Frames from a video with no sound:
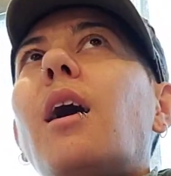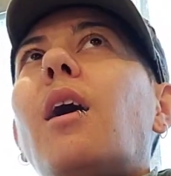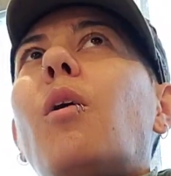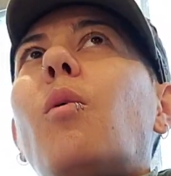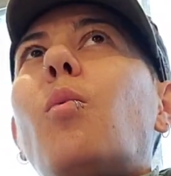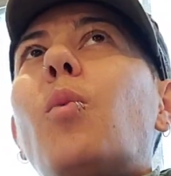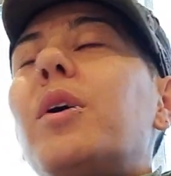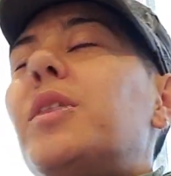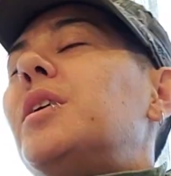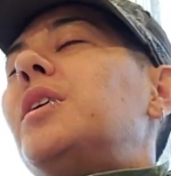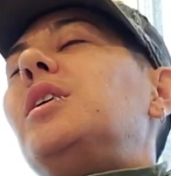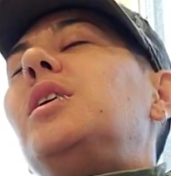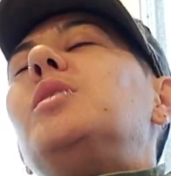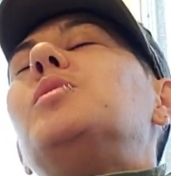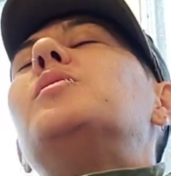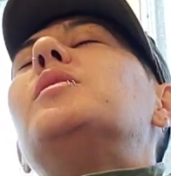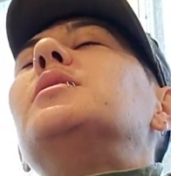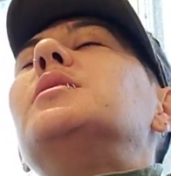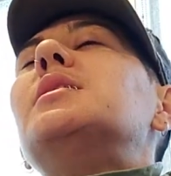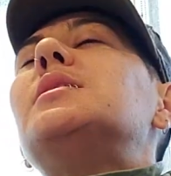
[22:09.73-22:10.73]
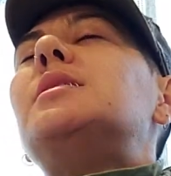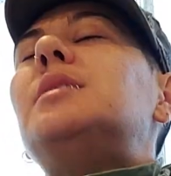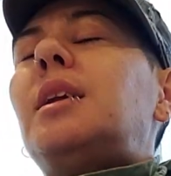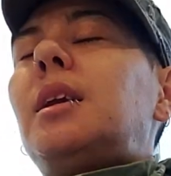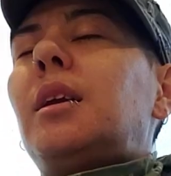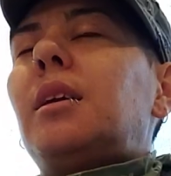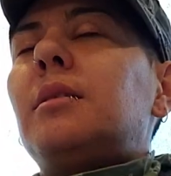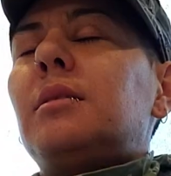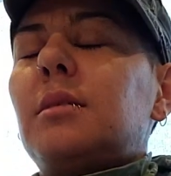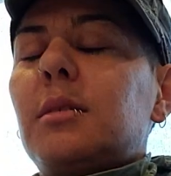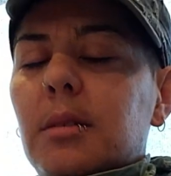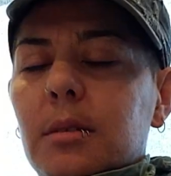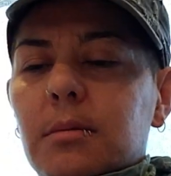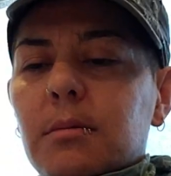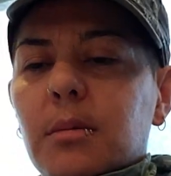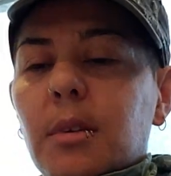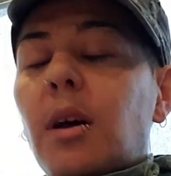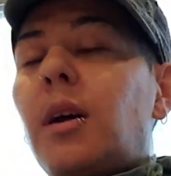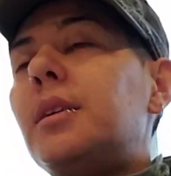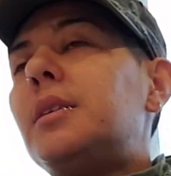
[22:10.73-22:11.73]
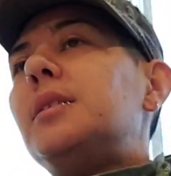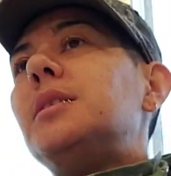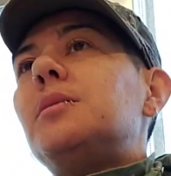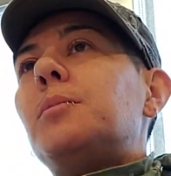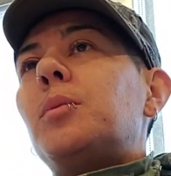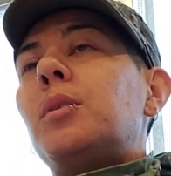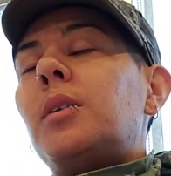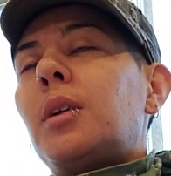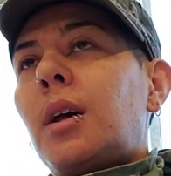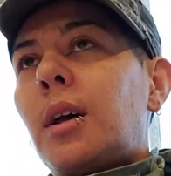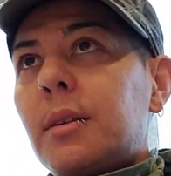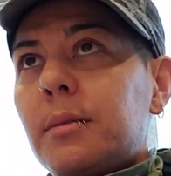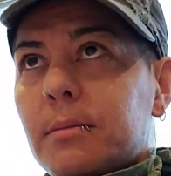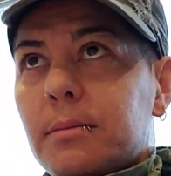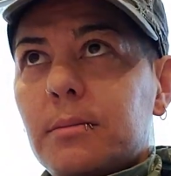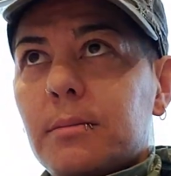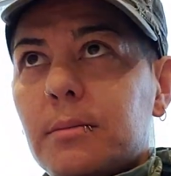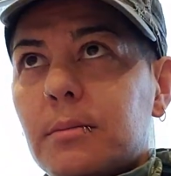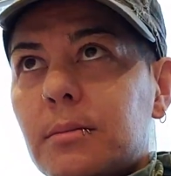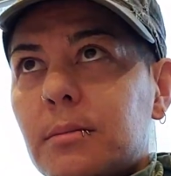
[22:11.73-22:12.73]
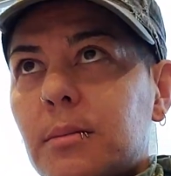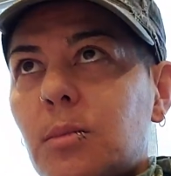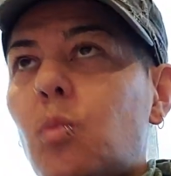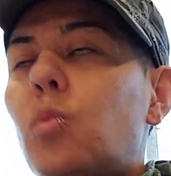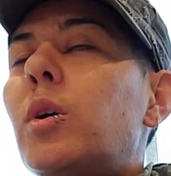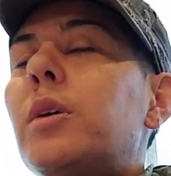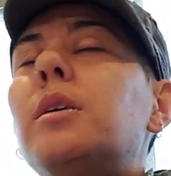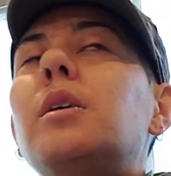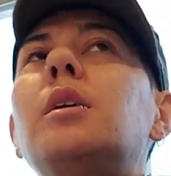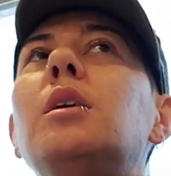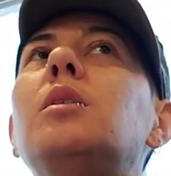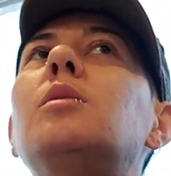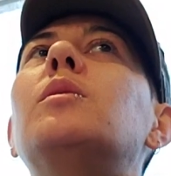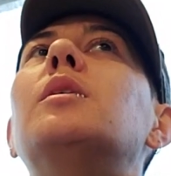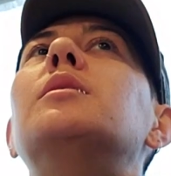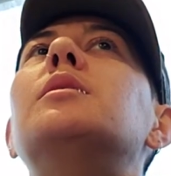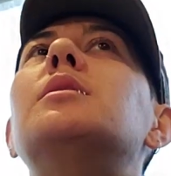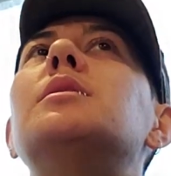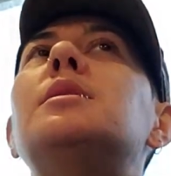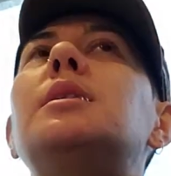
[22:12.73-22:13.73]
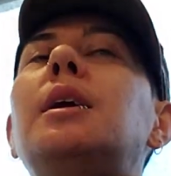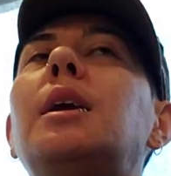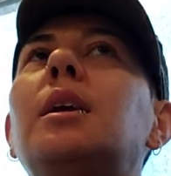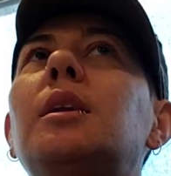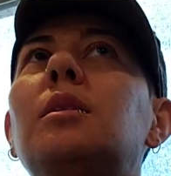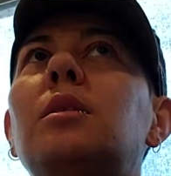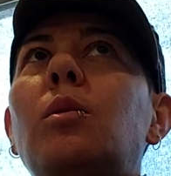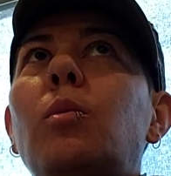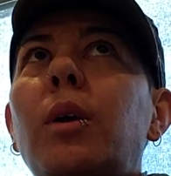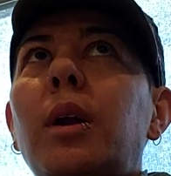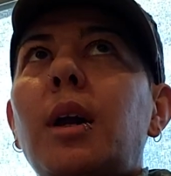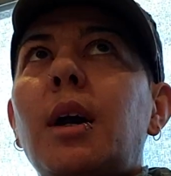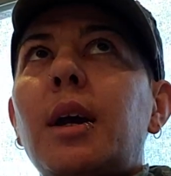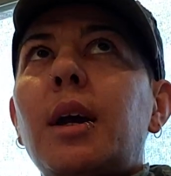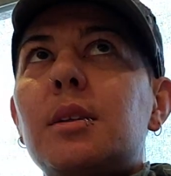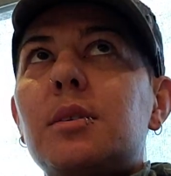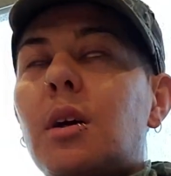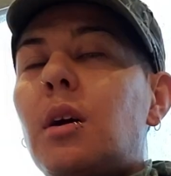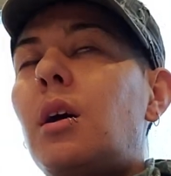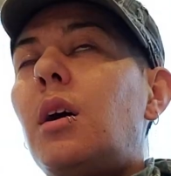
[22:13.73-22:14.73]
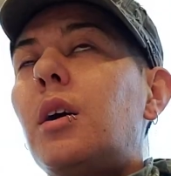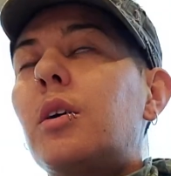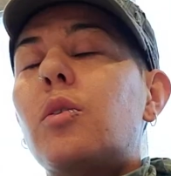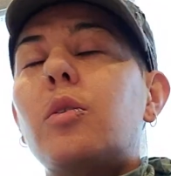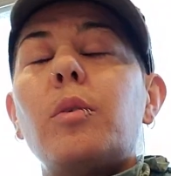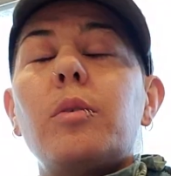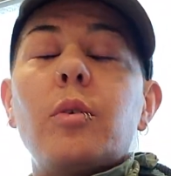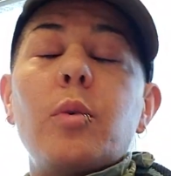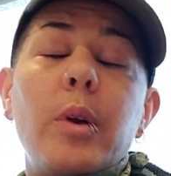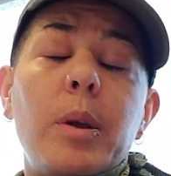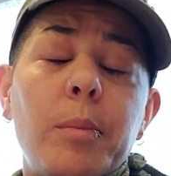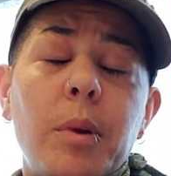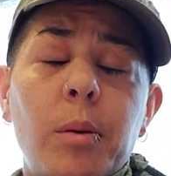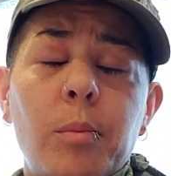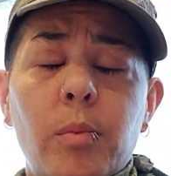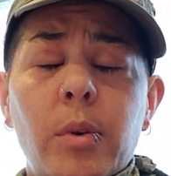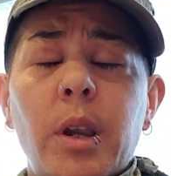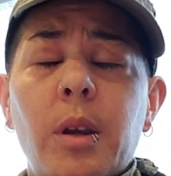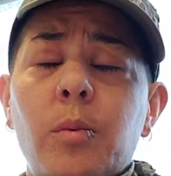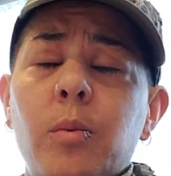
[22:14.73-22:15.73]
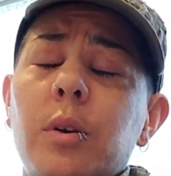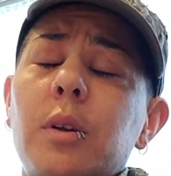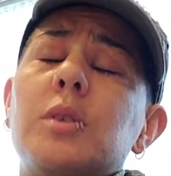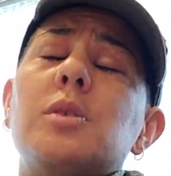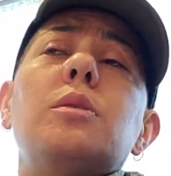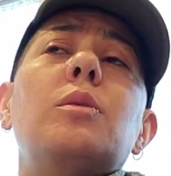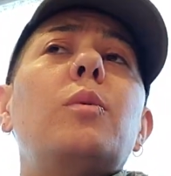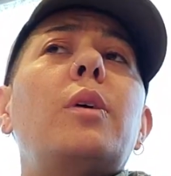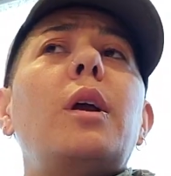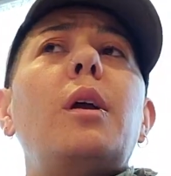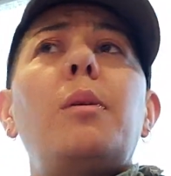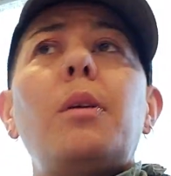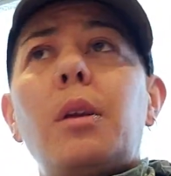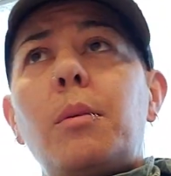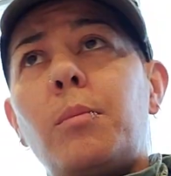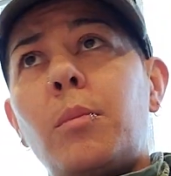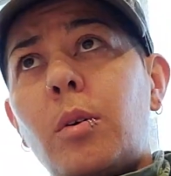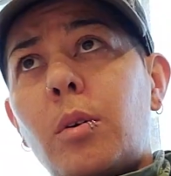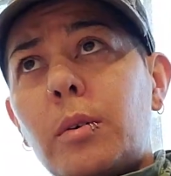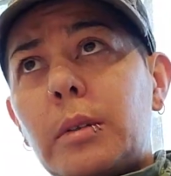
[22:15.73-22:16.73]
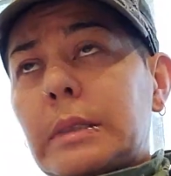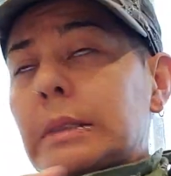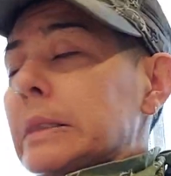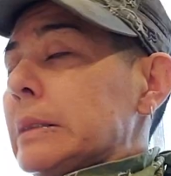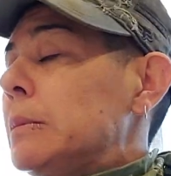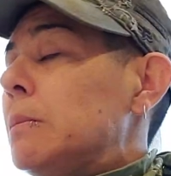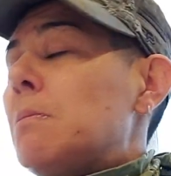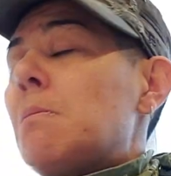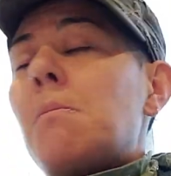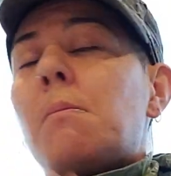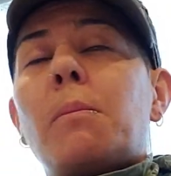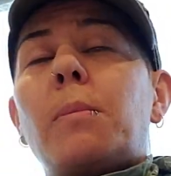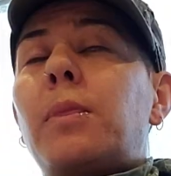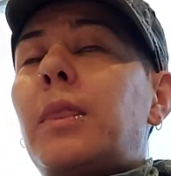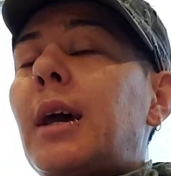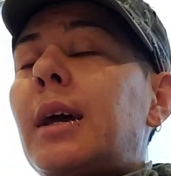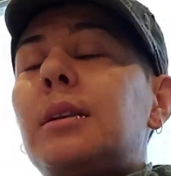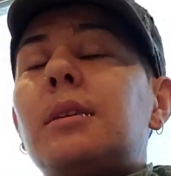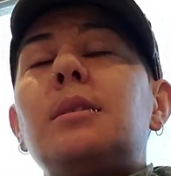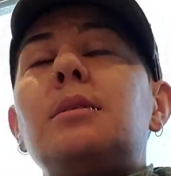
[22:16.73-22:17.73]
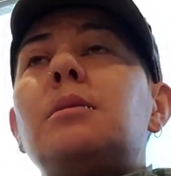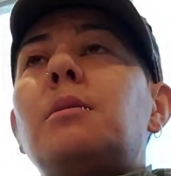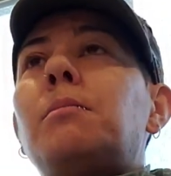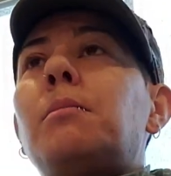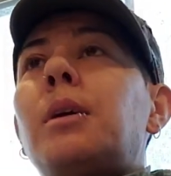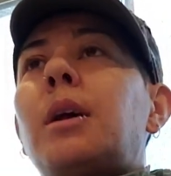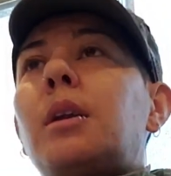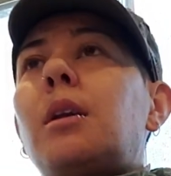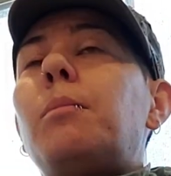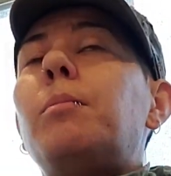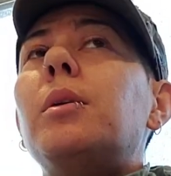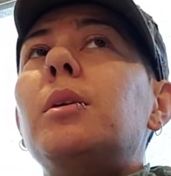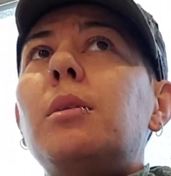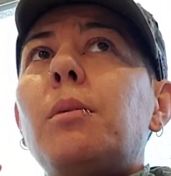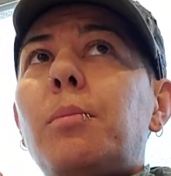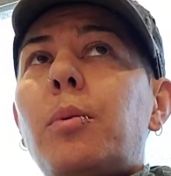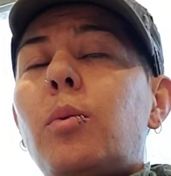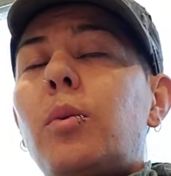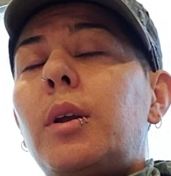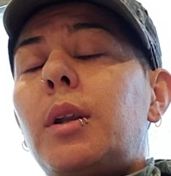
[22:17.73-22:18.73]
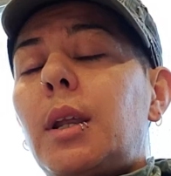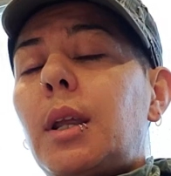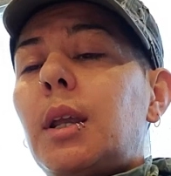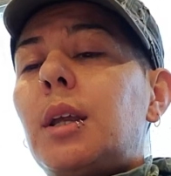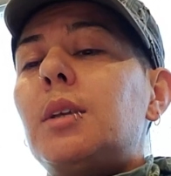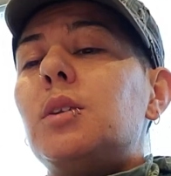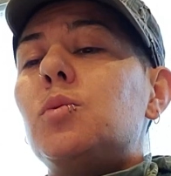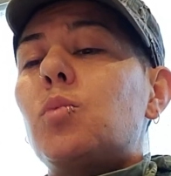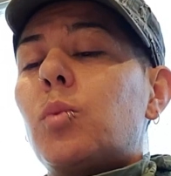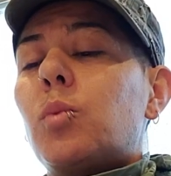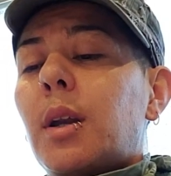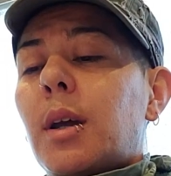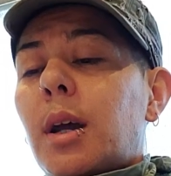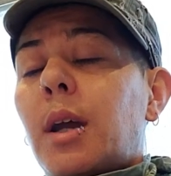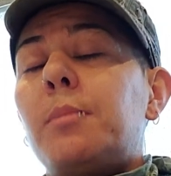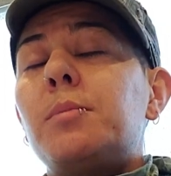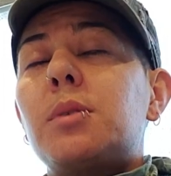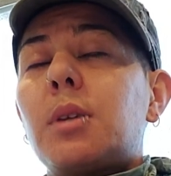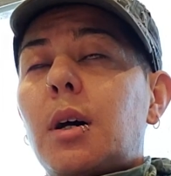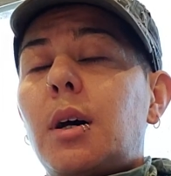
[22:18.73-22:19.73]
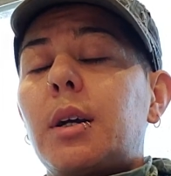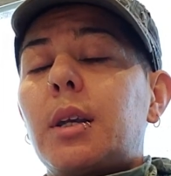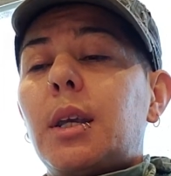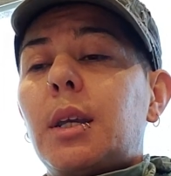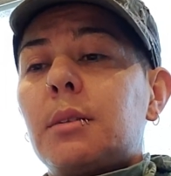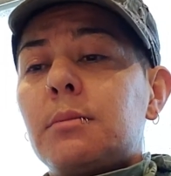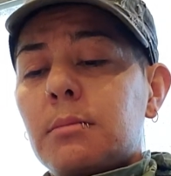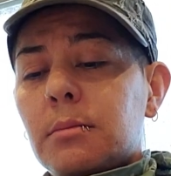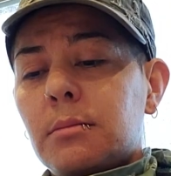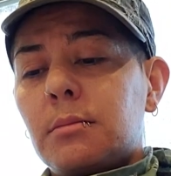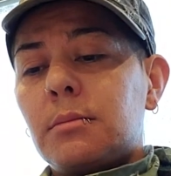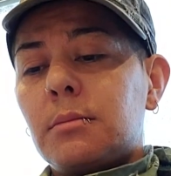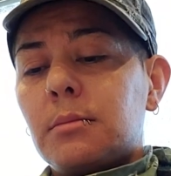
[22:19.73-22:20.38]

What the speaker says: Whether you understand autism or not, whether you understand the way I talk or the way my brain works or the way I emote, that doesn't matter. But the point is, when I'm talking,